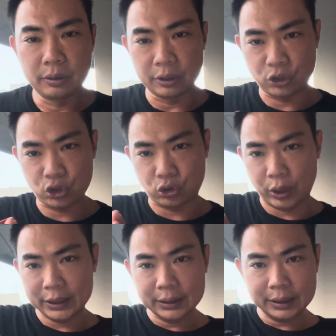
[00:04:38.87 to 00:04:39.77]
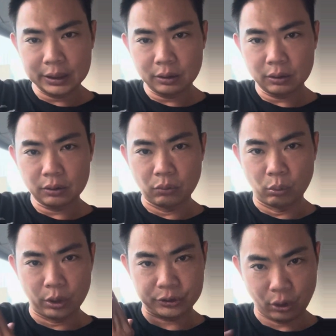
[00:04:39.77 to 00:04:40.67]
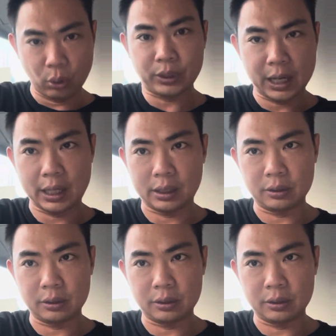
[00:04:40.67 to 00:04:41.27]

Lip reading: the straightening was okay.